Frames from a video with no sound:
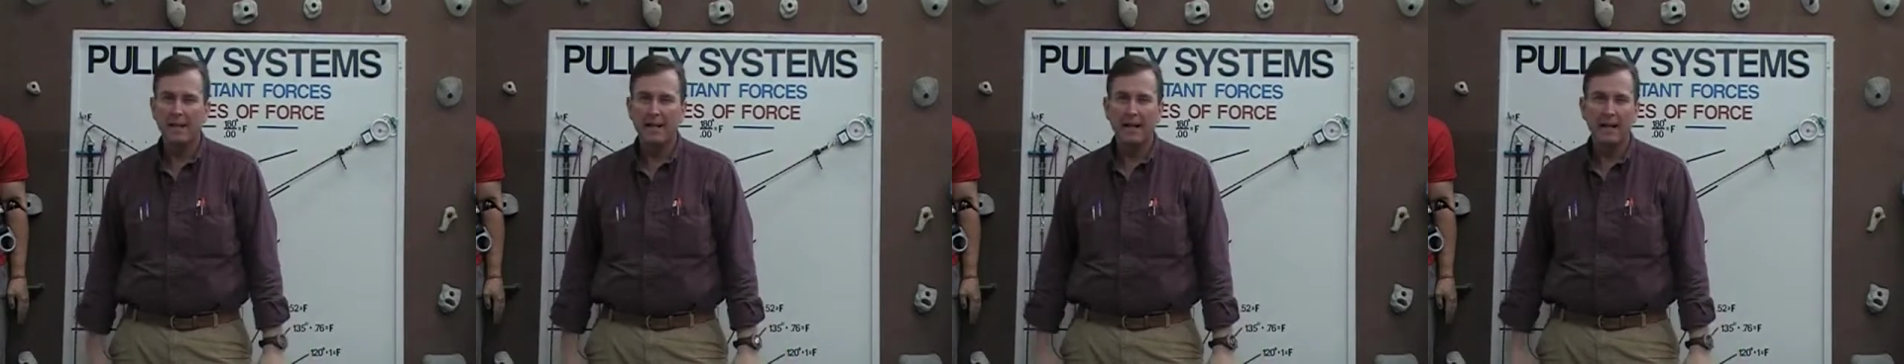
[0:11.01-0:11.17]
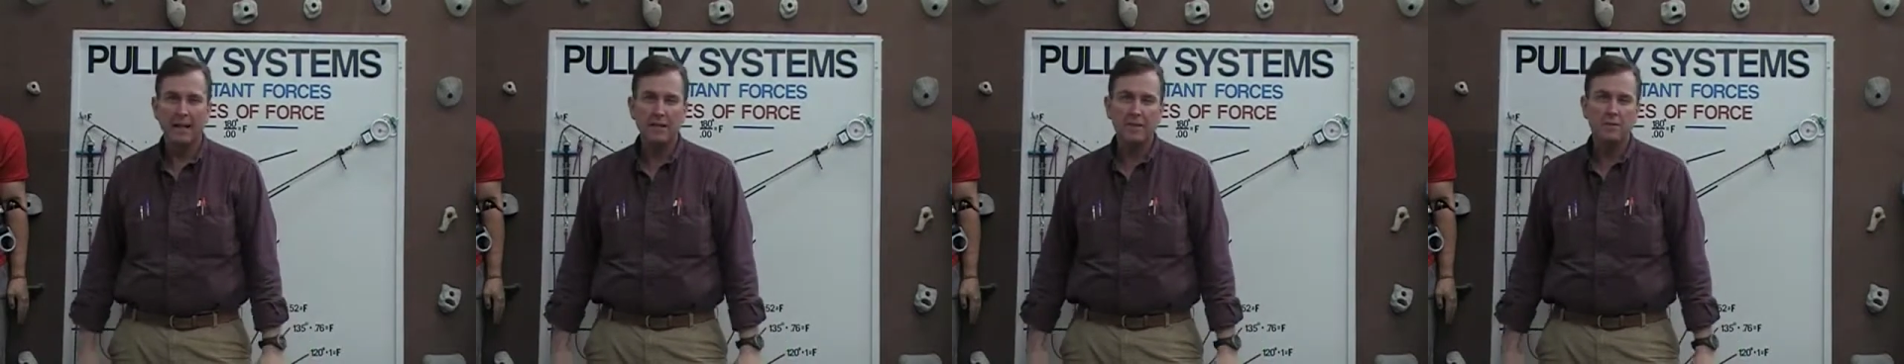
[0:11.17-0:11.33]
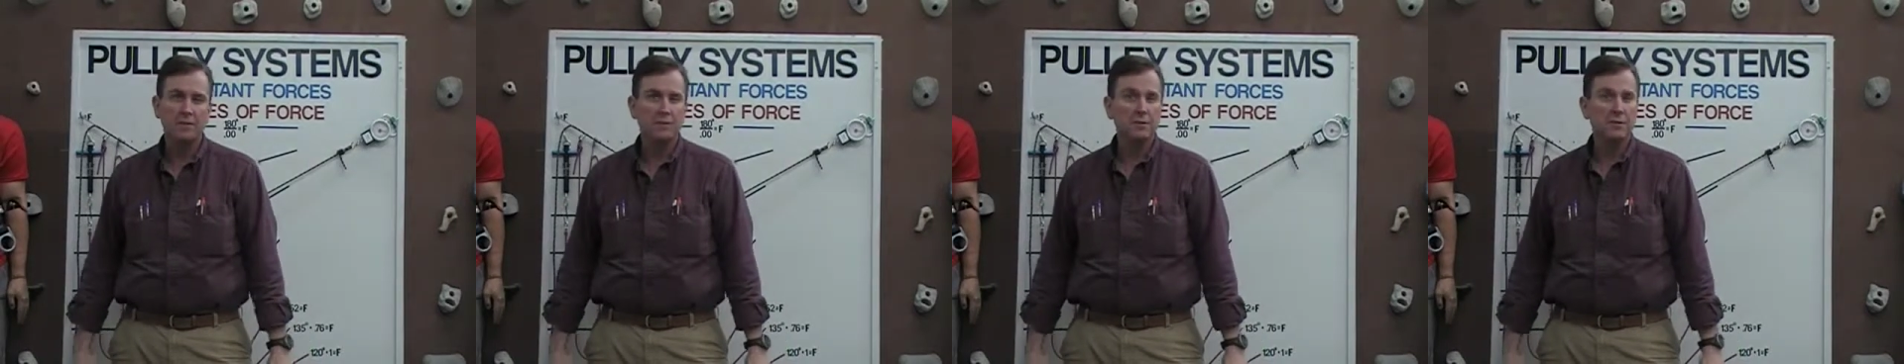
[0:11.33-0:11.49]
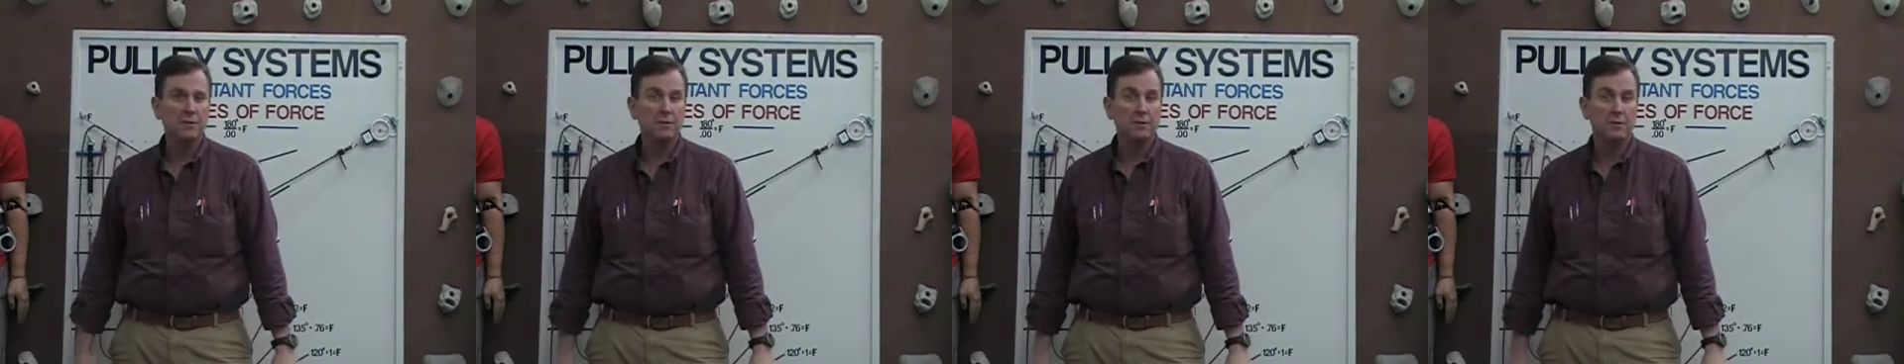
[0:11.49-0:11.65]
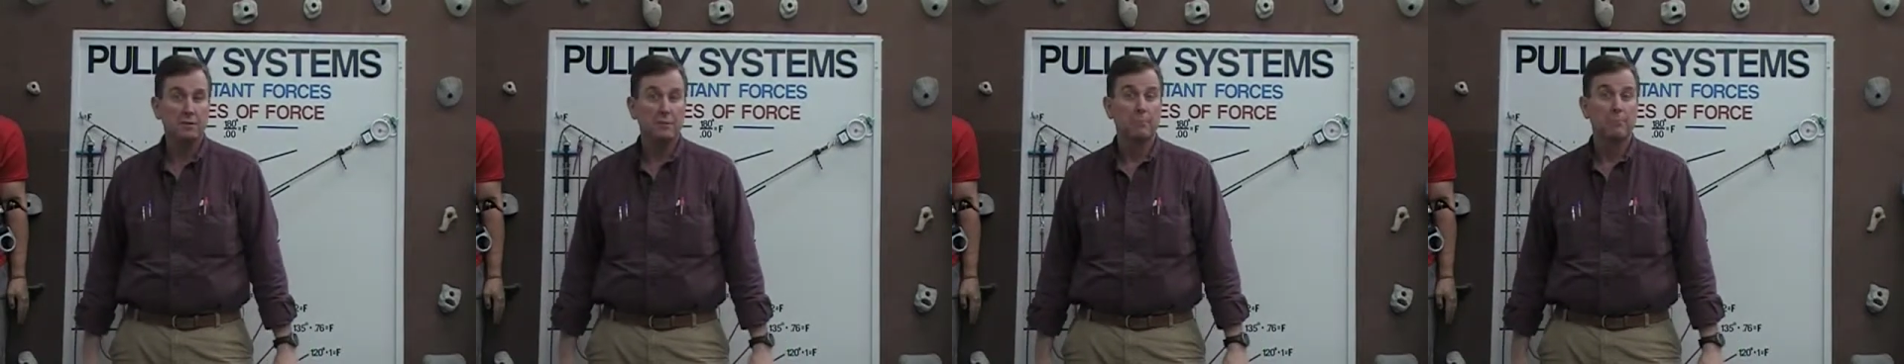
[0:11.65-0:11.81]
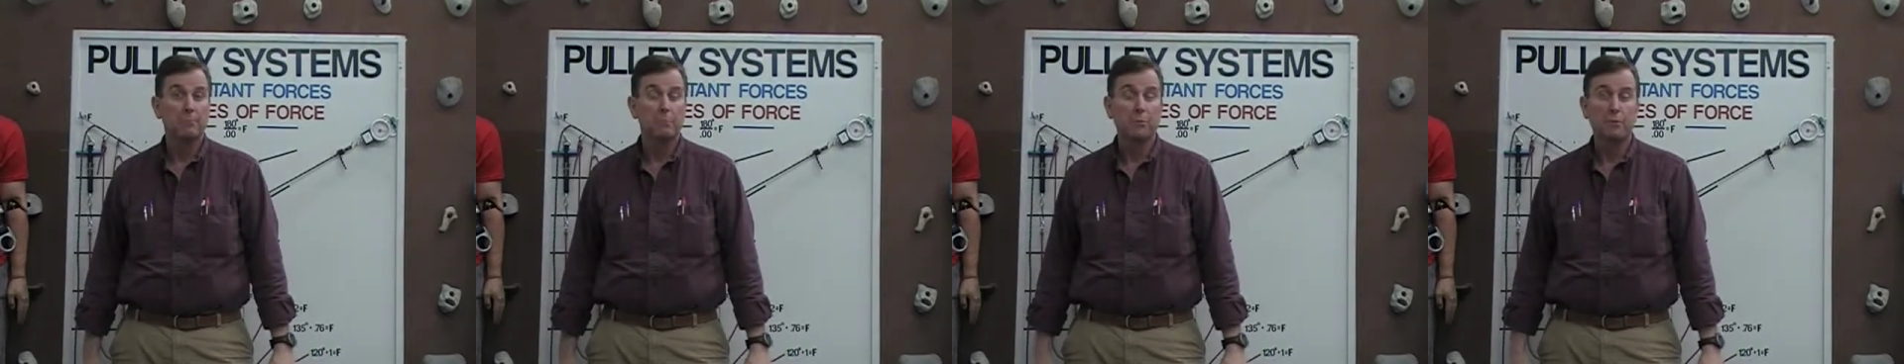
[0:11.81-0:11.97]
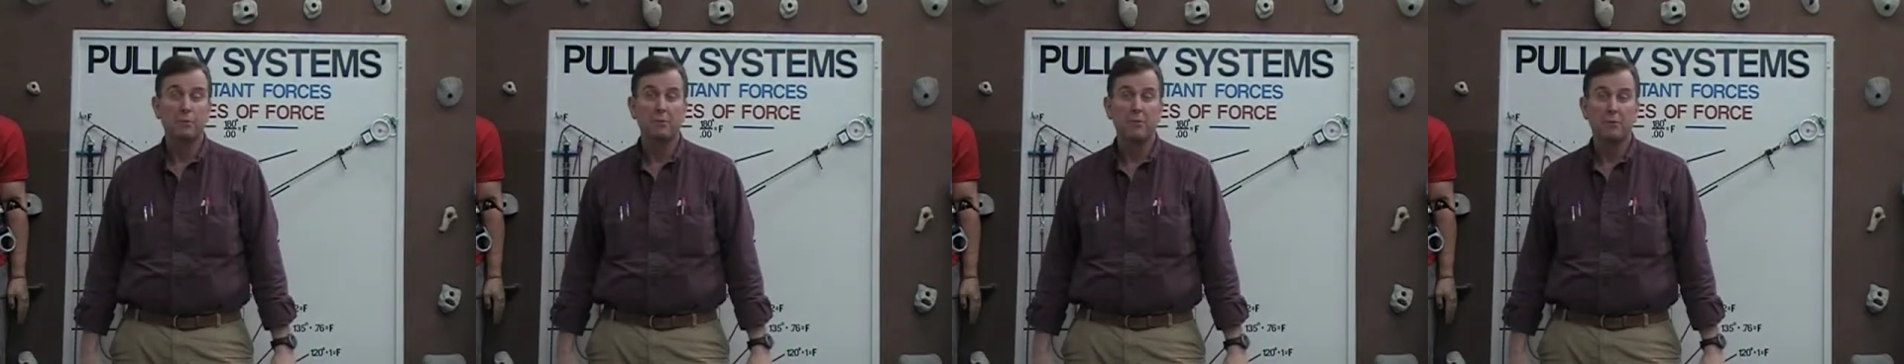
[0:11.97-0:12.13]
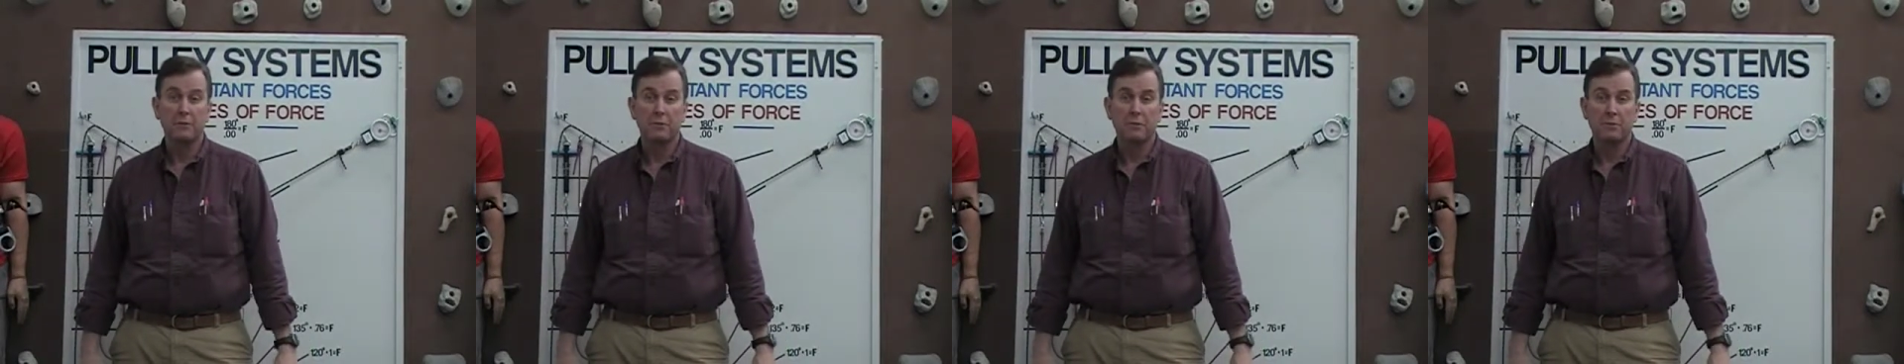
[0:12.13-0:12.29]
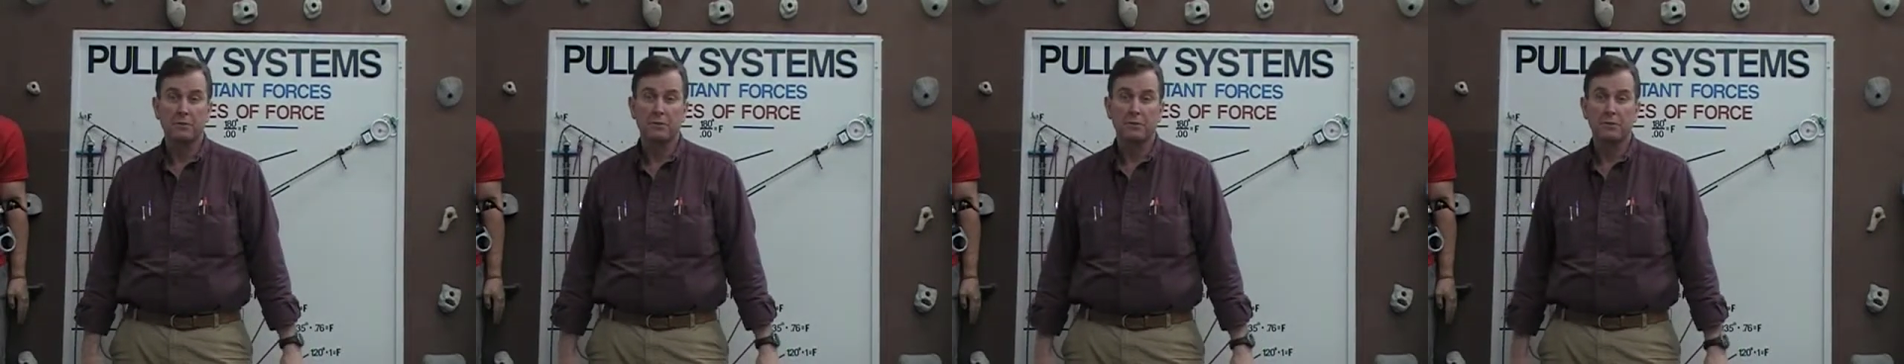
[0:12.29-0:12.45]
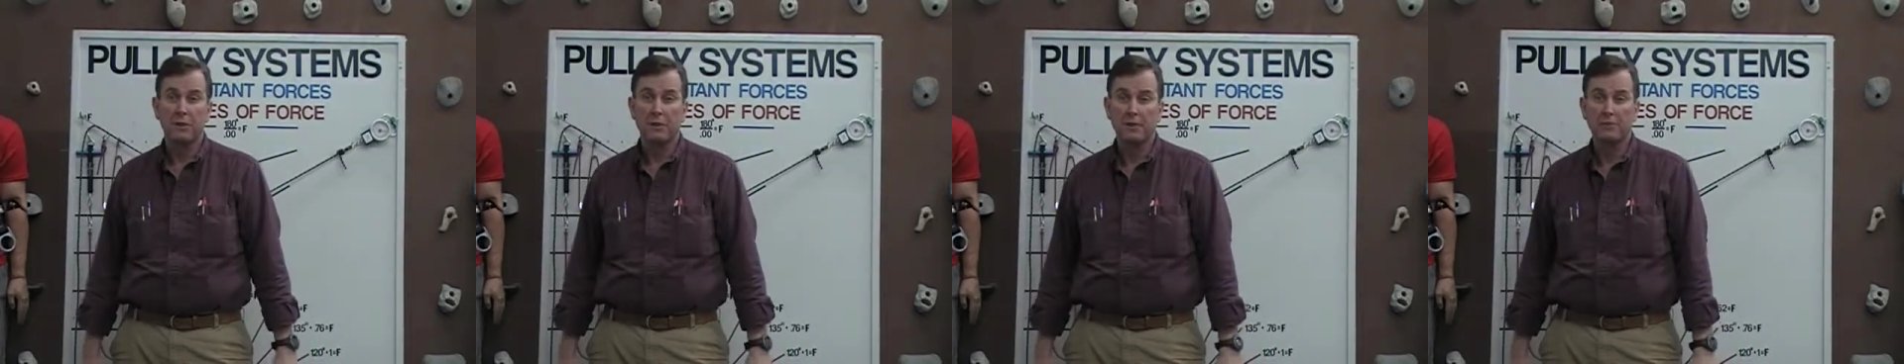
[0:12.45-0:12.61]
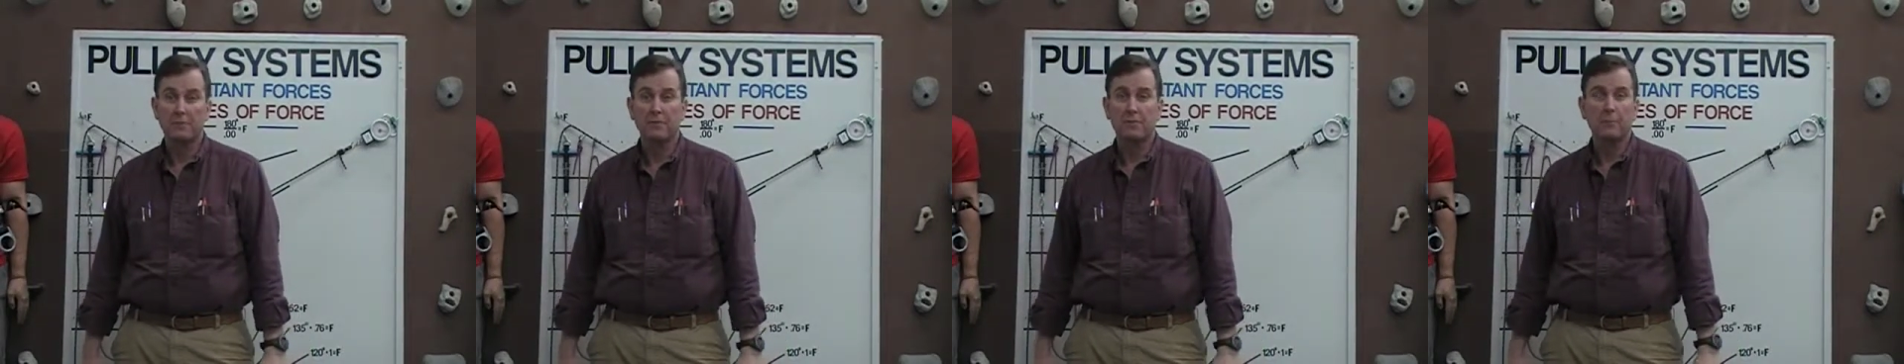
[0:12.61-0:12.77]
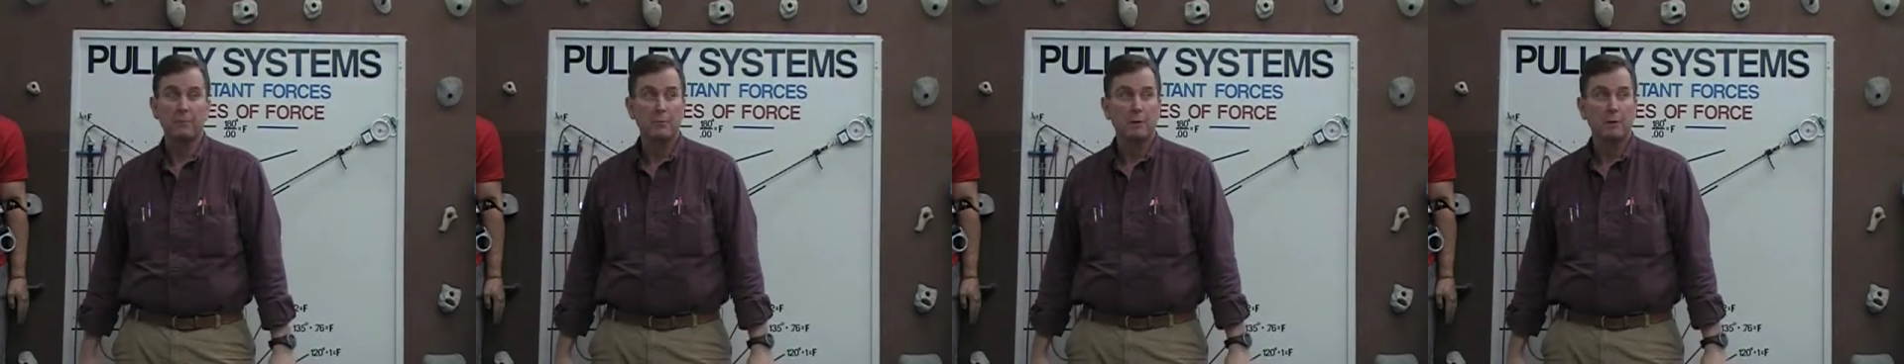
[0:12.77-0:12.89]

accidents and improve your safety